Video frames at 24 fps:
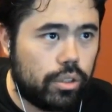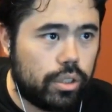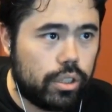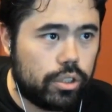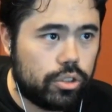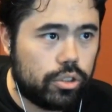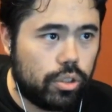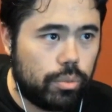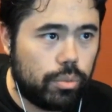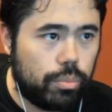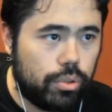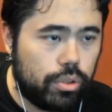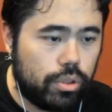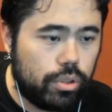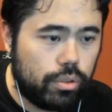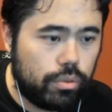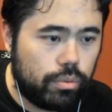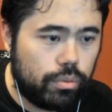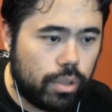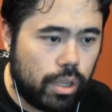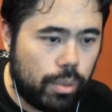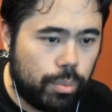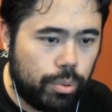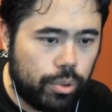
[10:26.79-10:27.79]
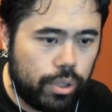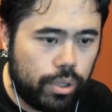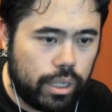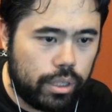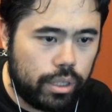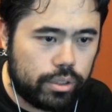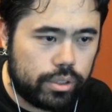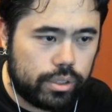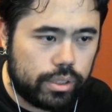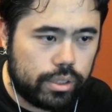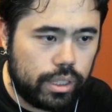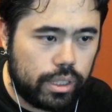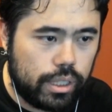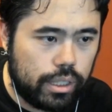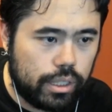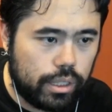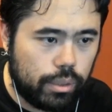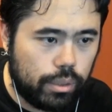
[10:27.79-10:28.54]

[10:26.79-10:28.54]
Okay, so I'll put the I'll put out a seek,